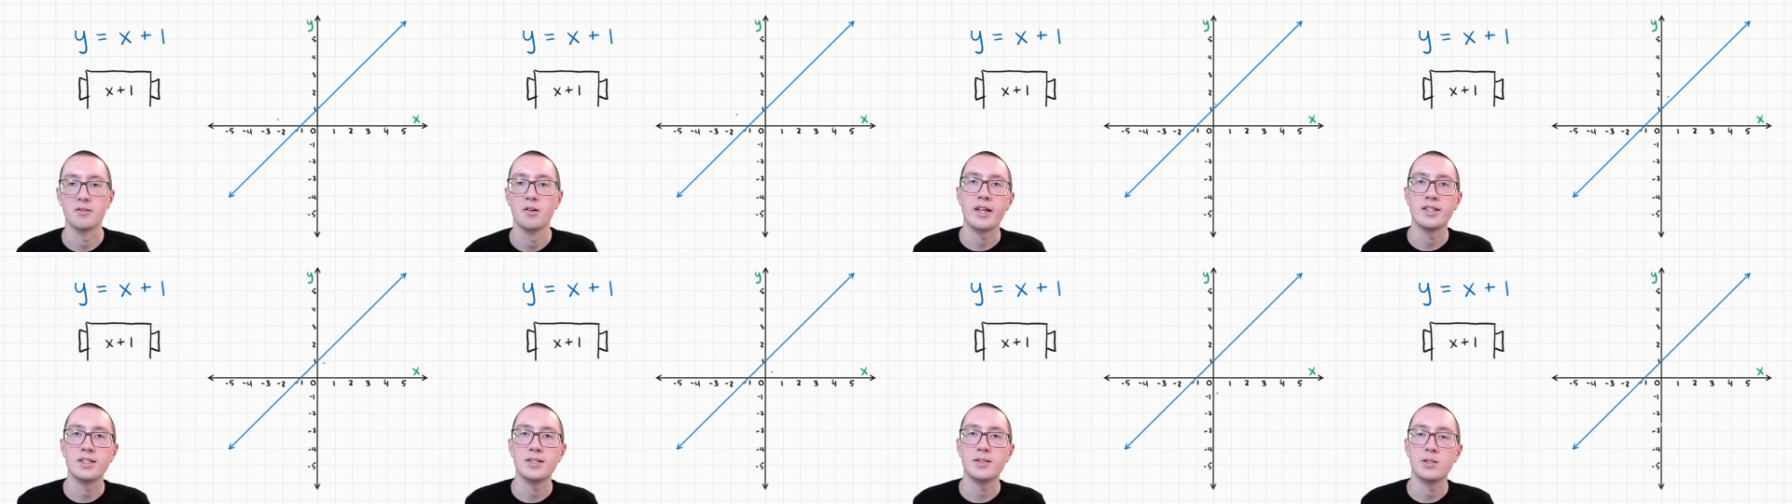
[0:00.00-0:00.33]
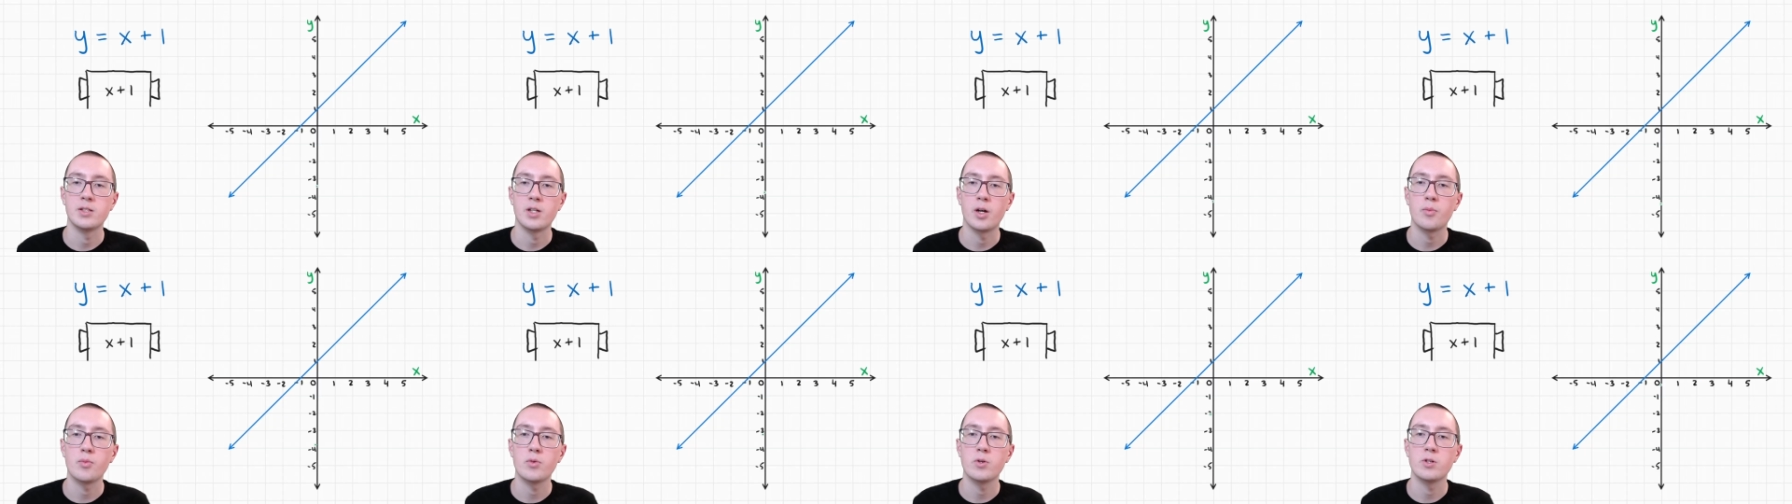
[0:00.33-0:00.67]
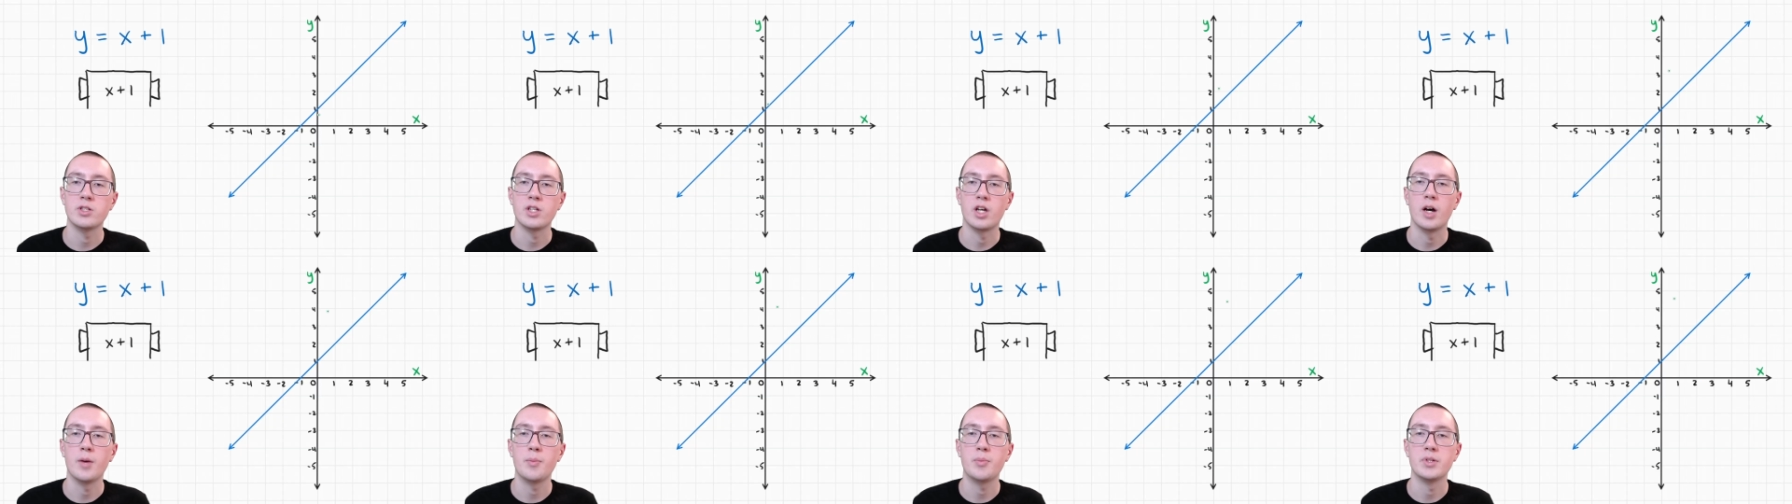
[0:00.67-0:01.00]
And these
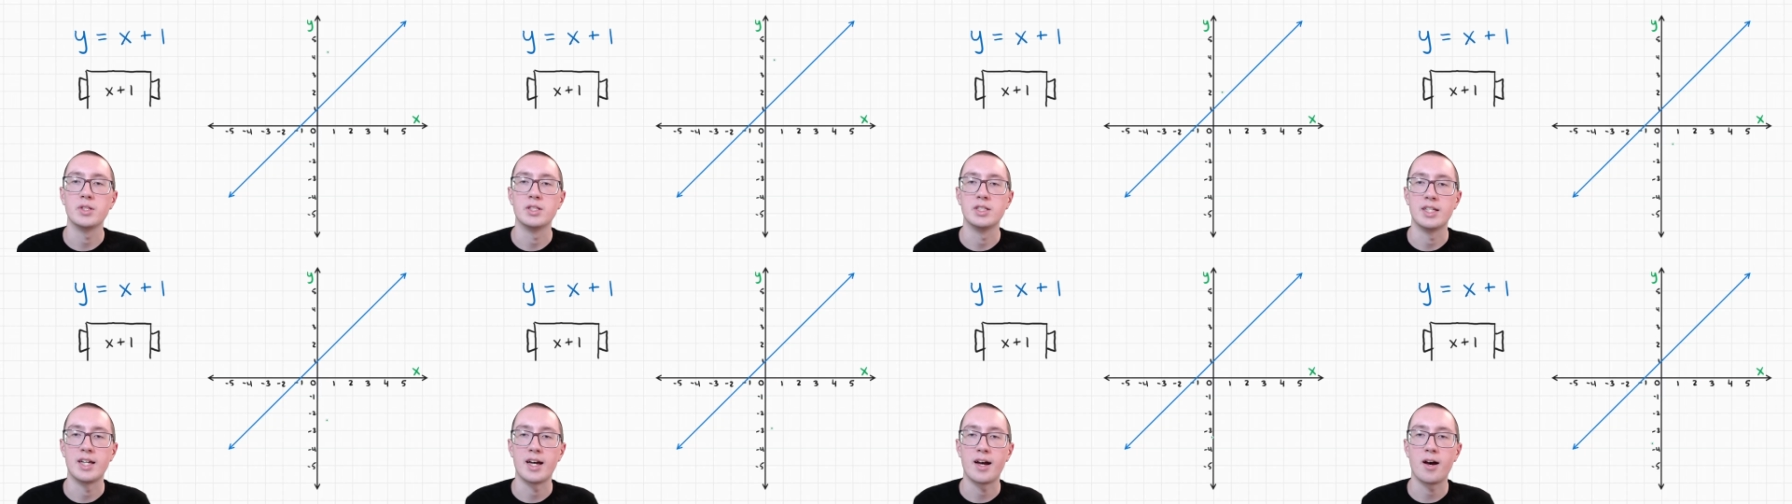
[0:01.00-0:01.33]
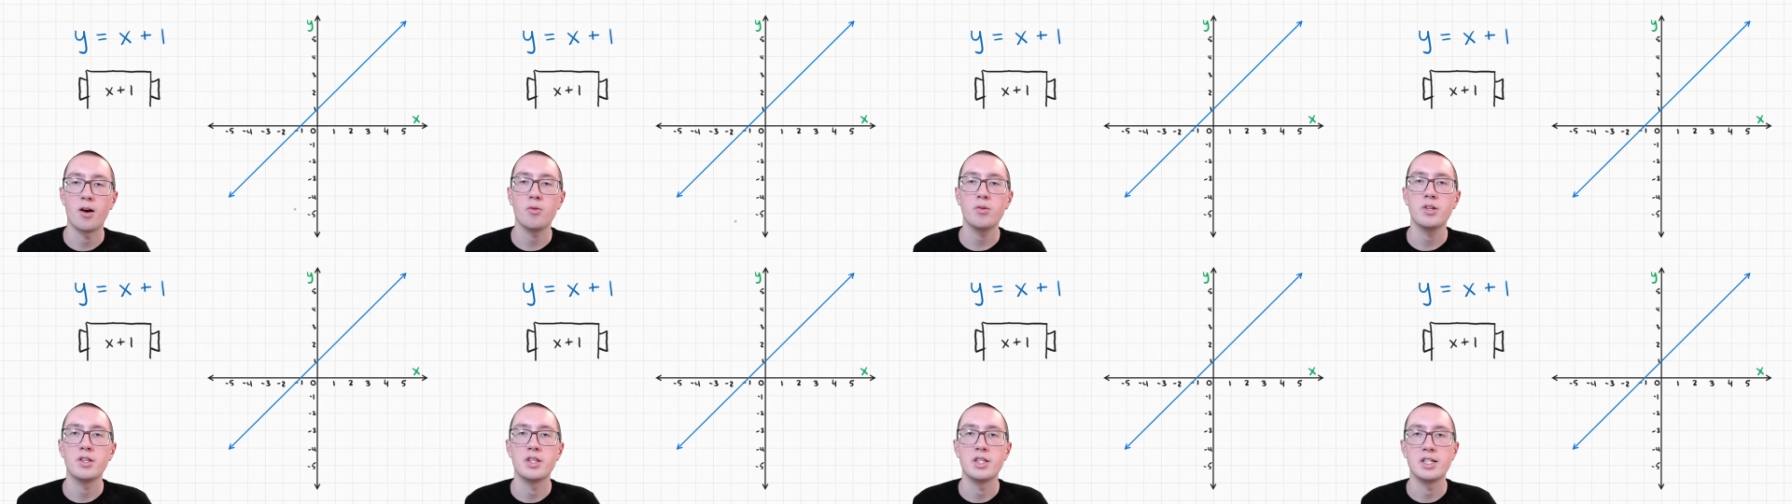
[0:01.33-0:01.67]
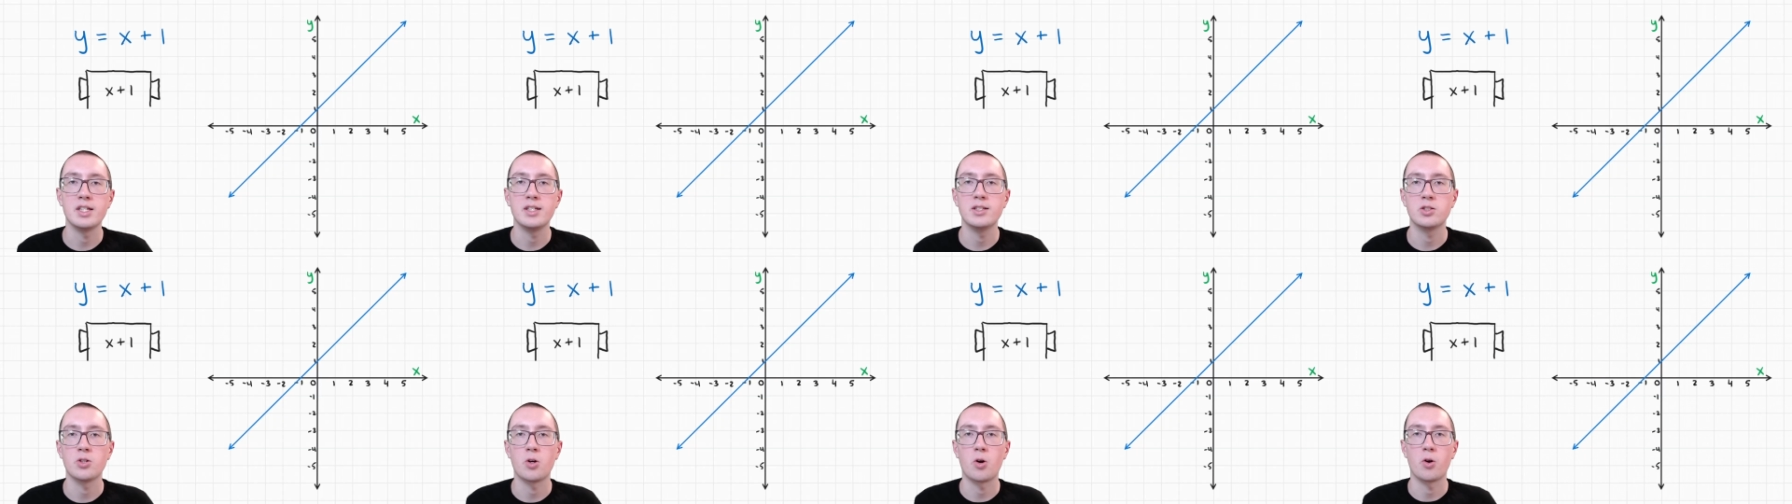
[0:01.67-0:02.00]
numbers up and down,
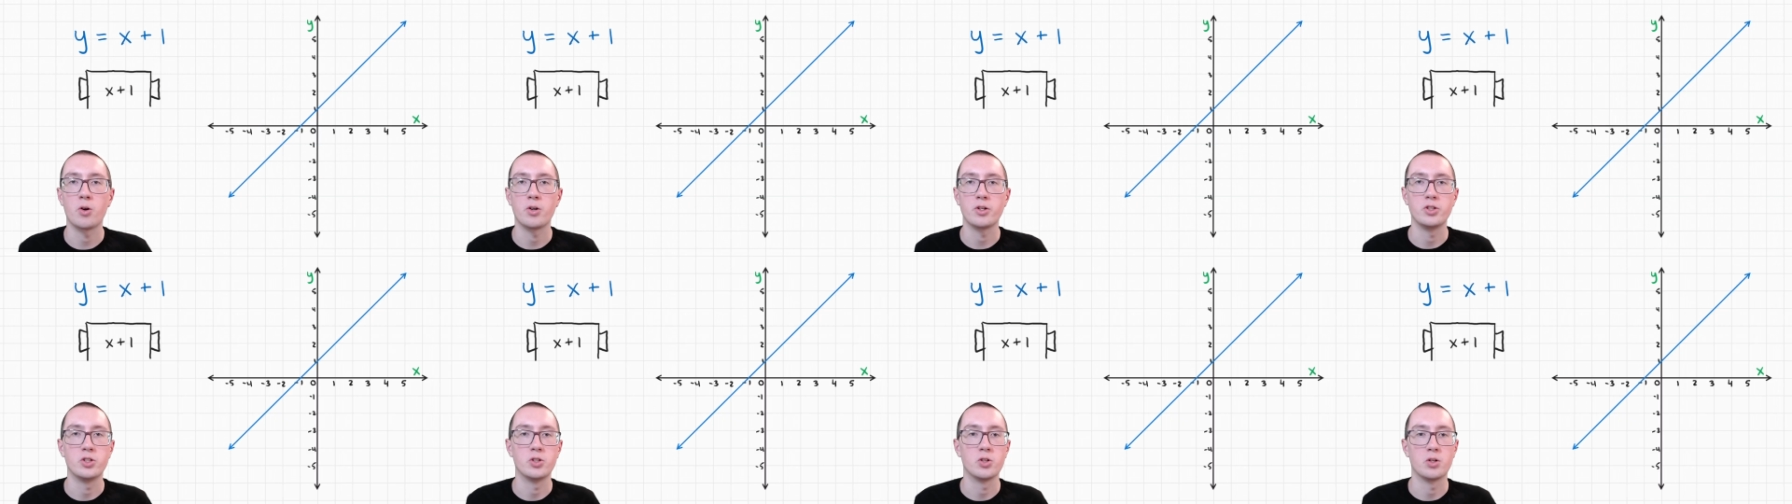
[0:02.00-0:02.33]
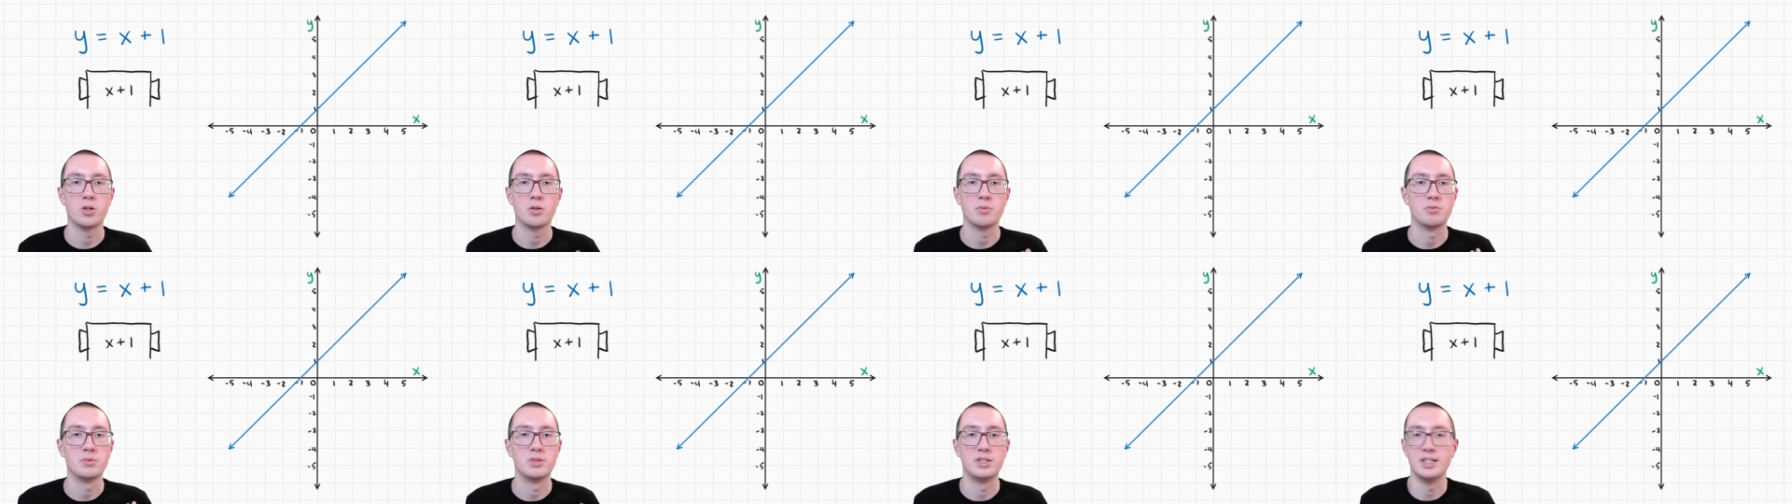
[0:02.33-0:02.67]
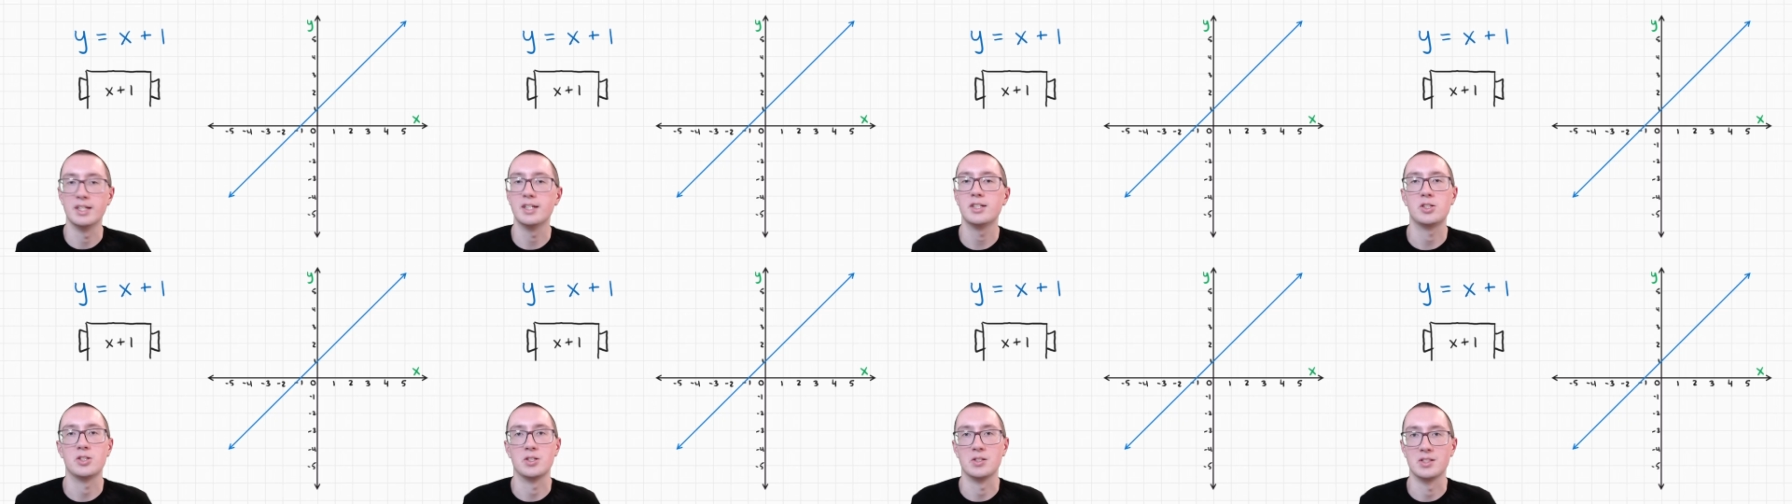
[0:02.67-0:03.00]
these are your
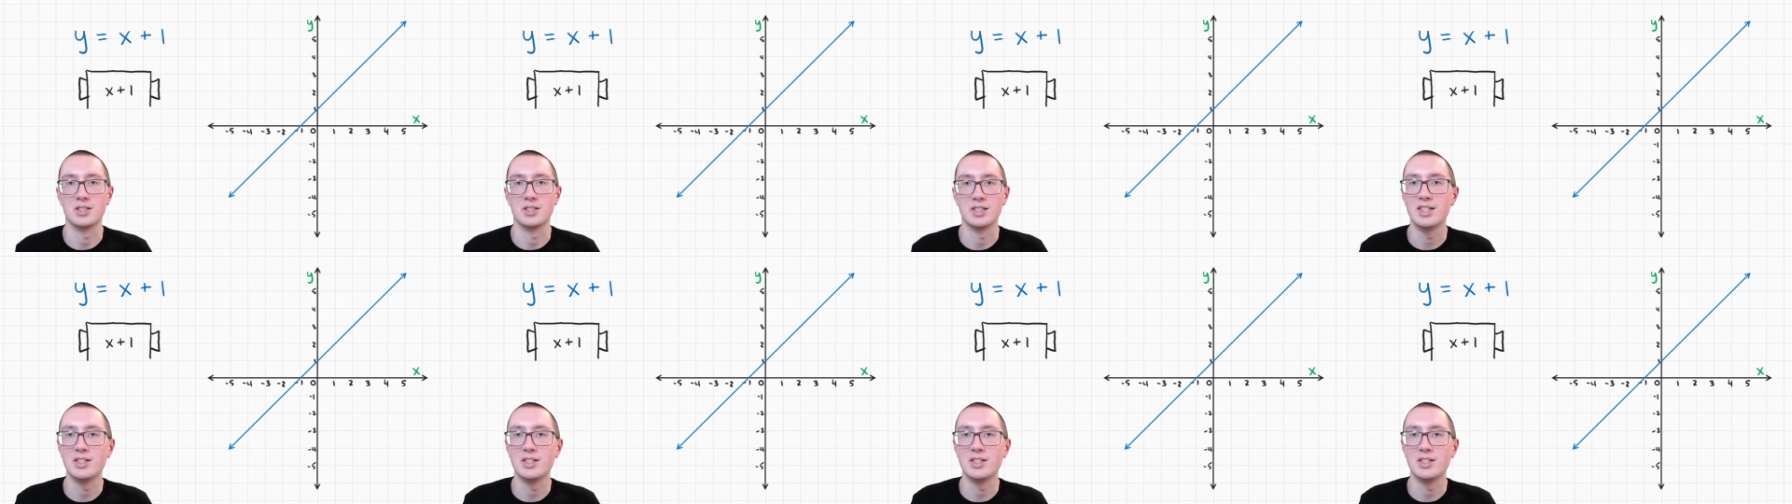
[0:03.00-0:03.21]
dishes.